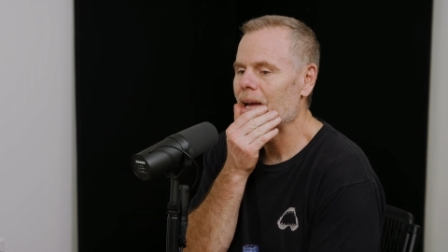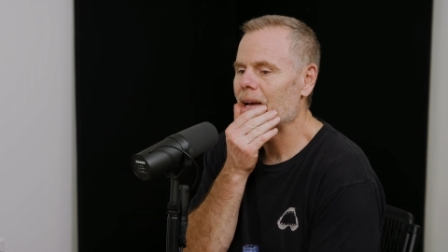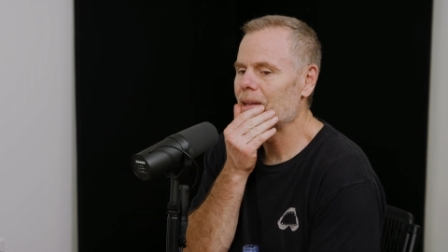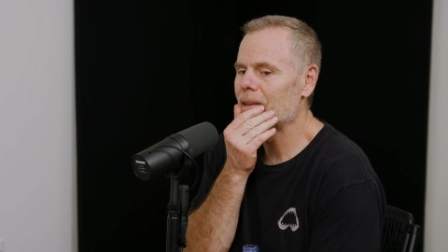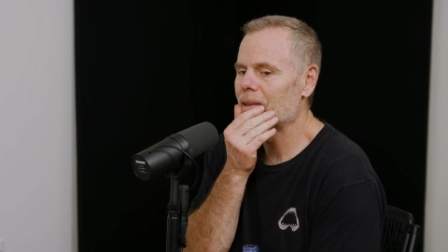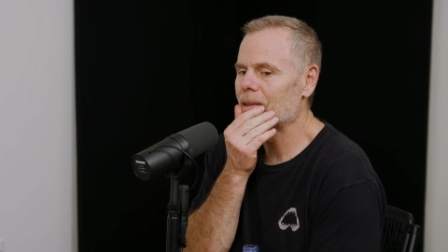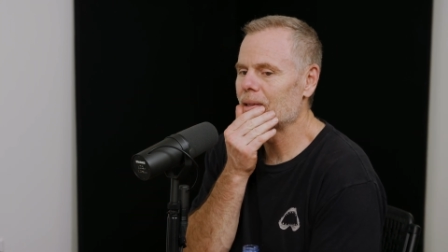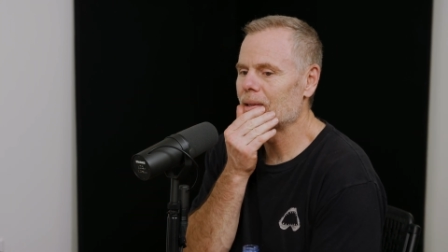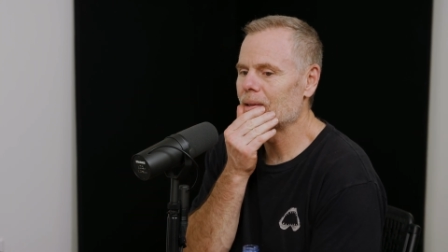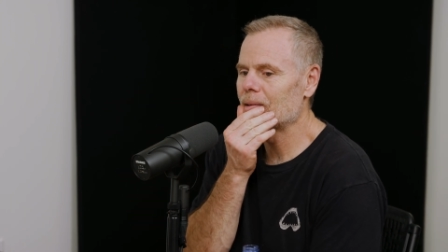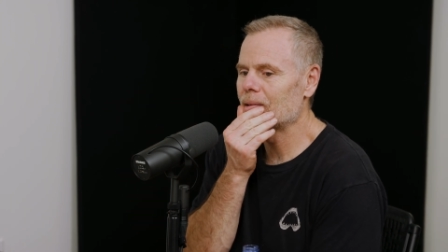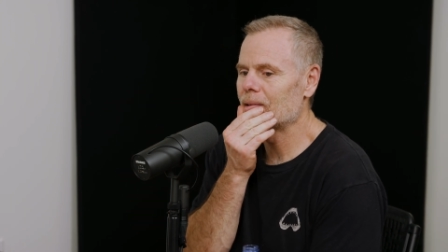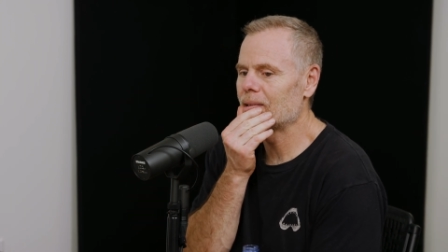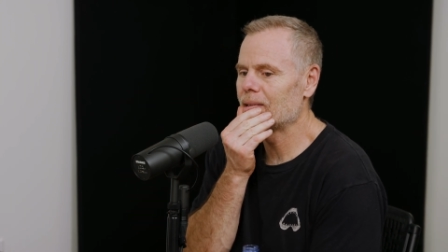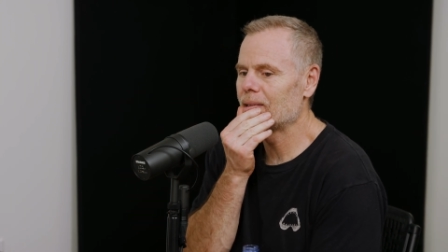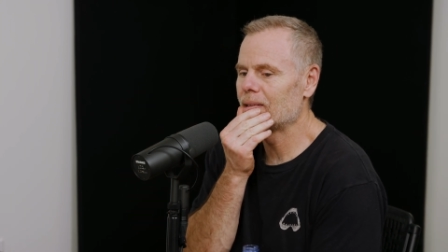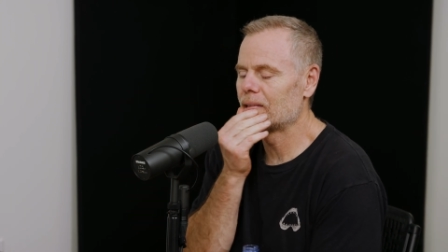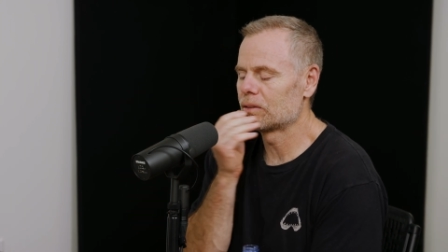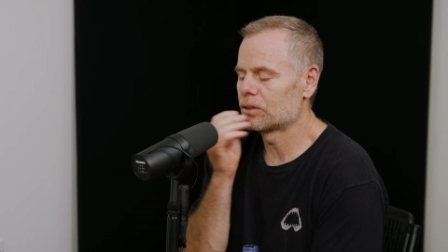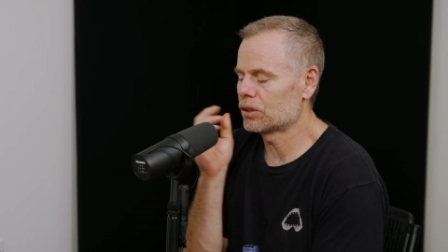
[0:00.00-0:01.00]
And,
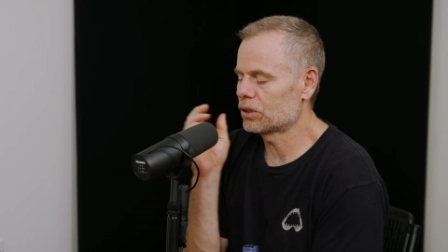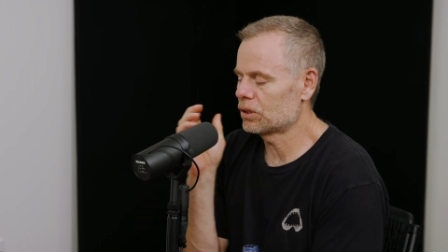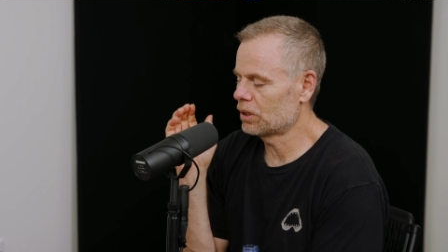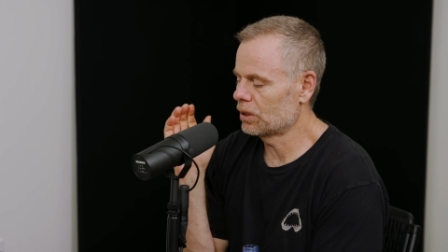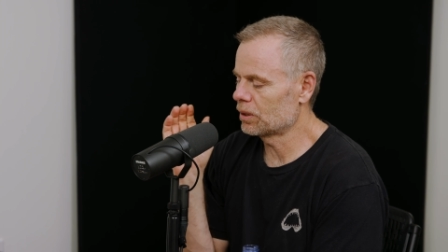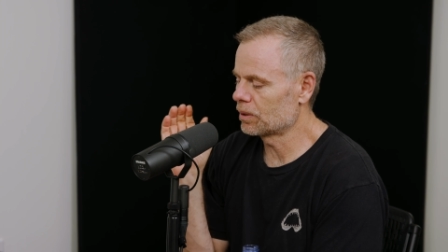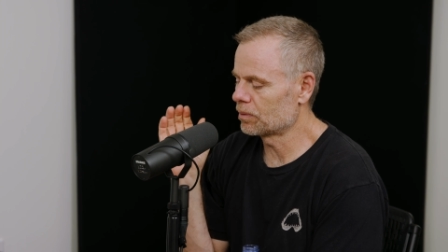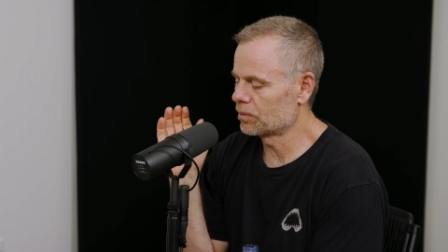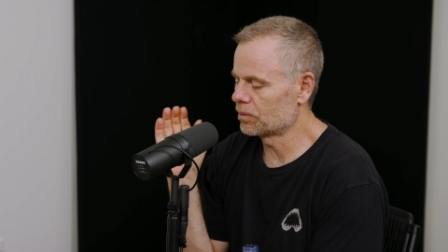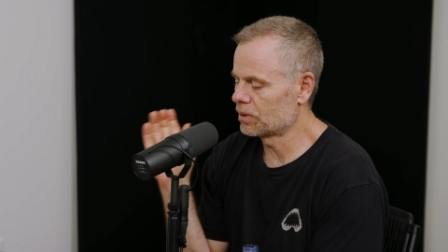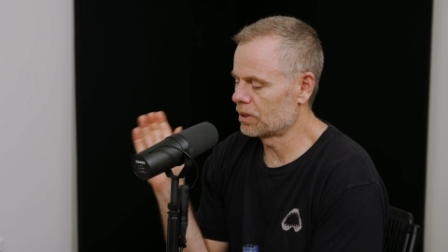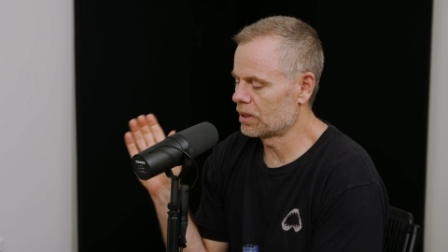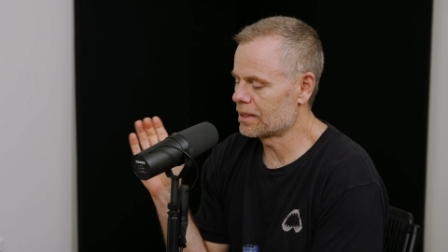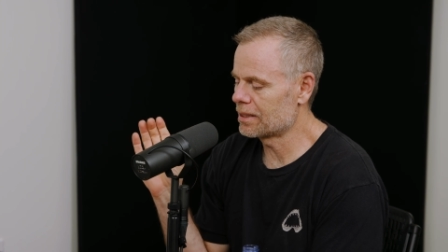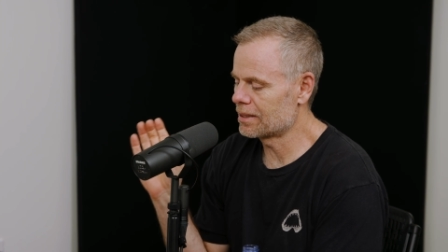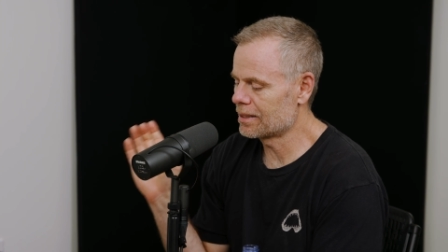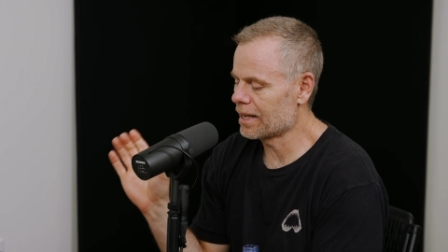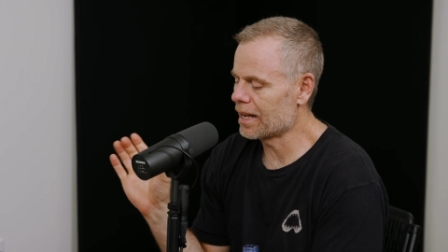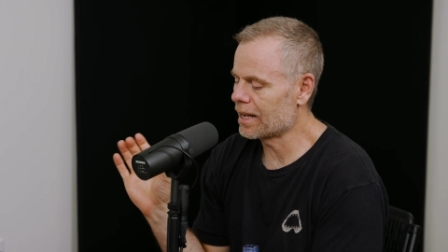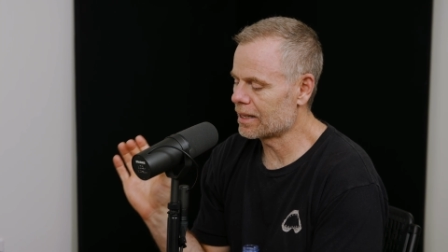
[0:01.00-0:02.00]
you know, just to
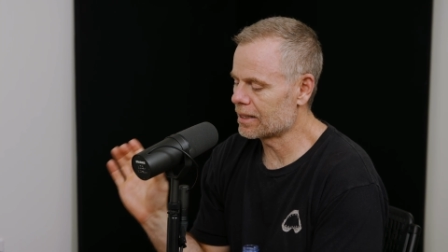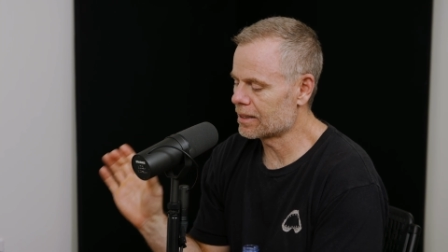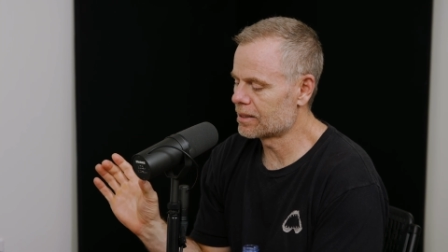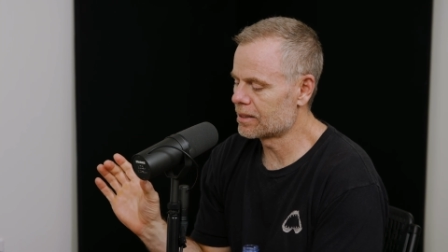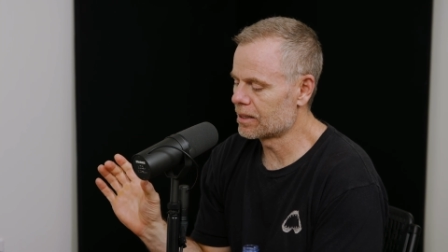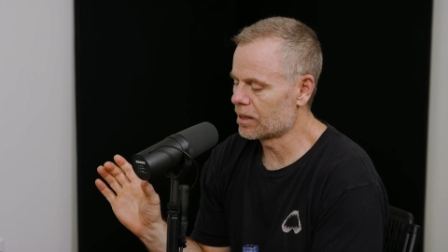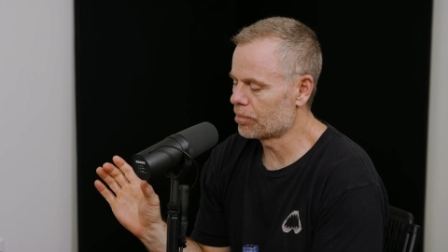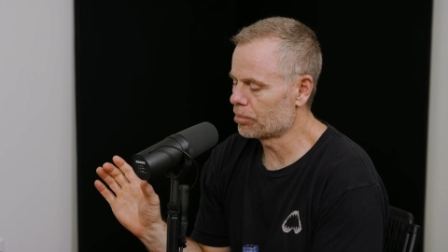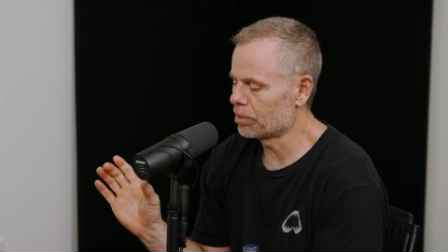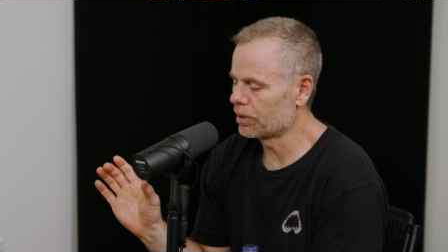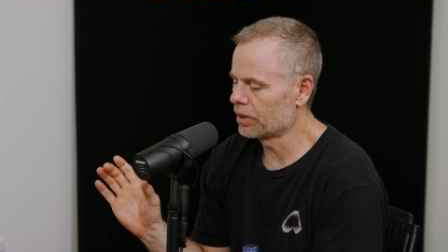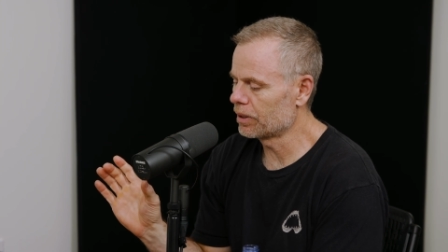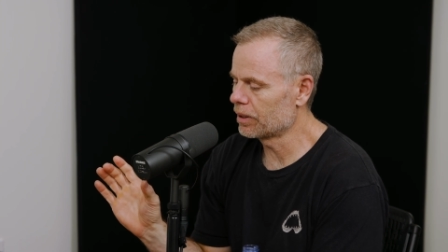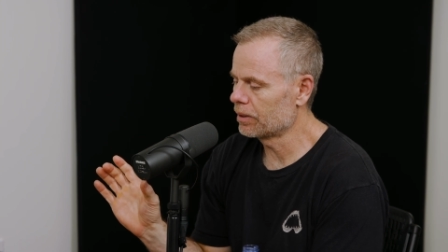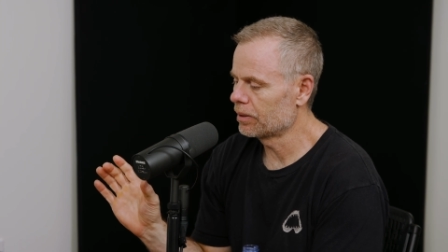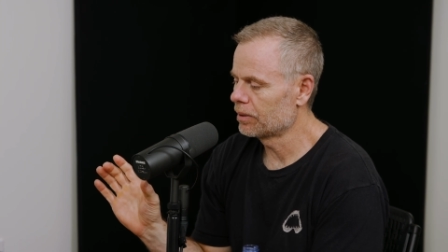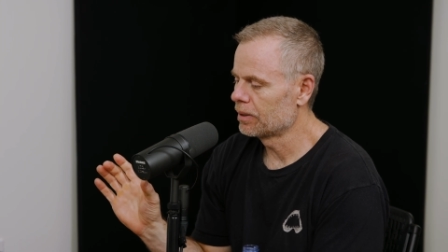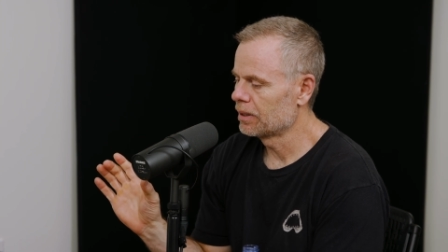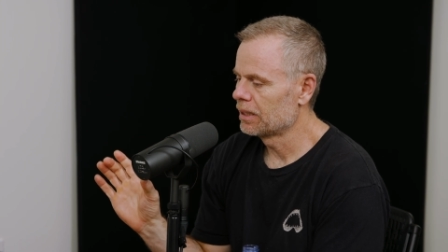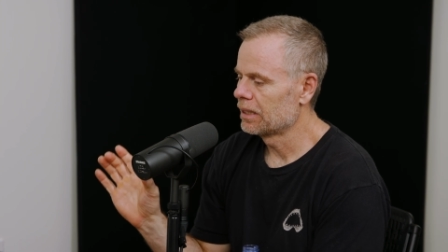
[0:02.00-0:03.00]
say it
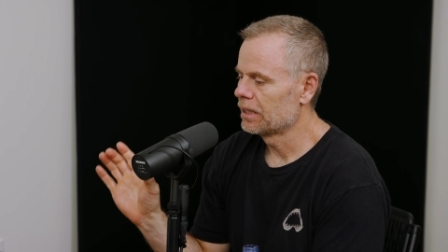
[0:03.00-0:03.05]
simply,